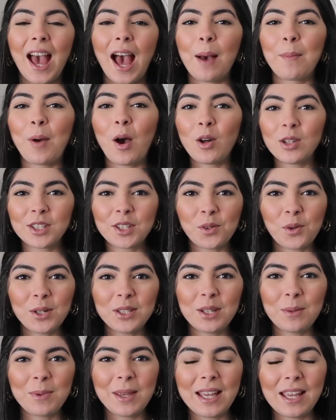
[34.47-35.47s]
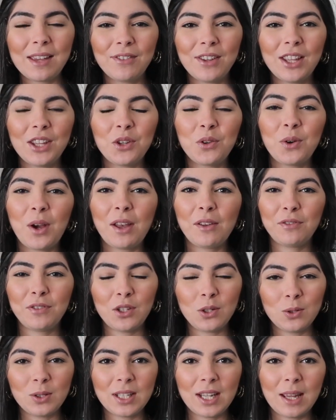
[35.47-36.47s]
I'm also going to be giving you a
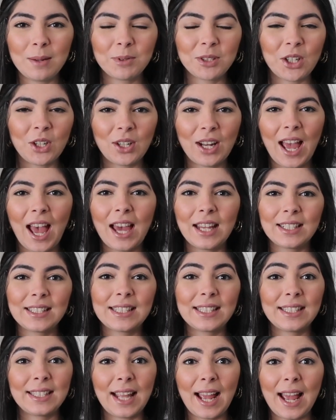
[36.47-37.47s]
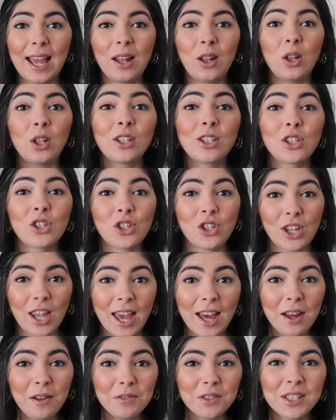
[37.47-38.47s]
few tips on how to style
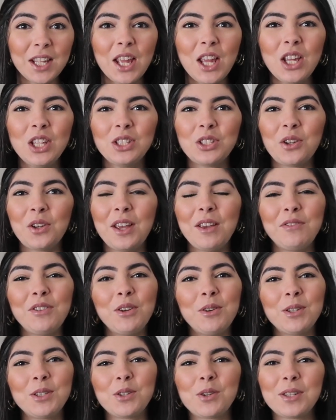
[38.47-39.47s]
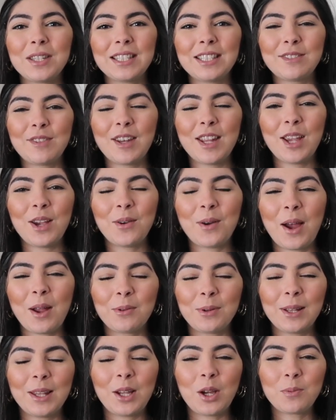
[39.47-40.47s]
shelves. So if you enjoy this video, I
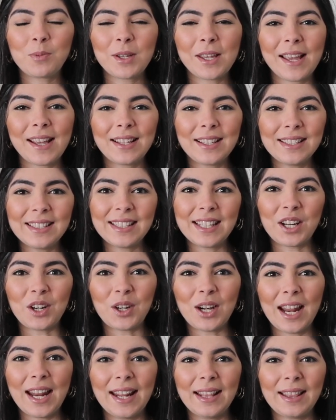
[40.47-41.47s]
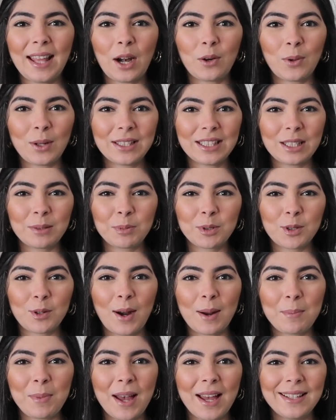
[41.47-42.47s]
really hope you can consider hitting that red
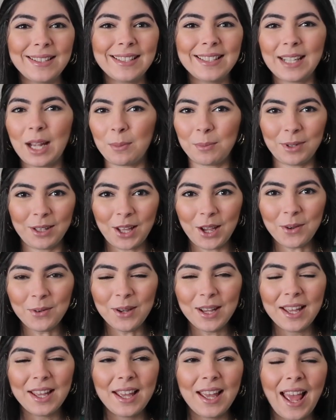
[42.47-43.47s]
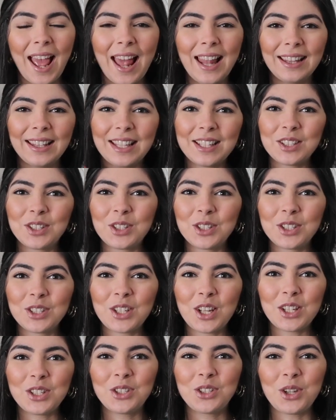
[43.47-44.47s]
subscribe button down below, and let's
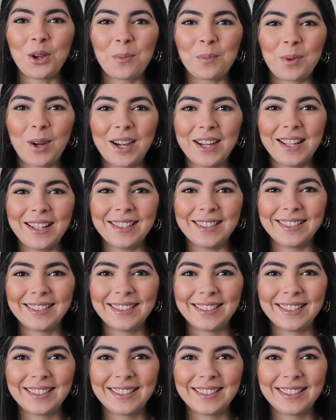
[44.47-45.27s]
just jump right in.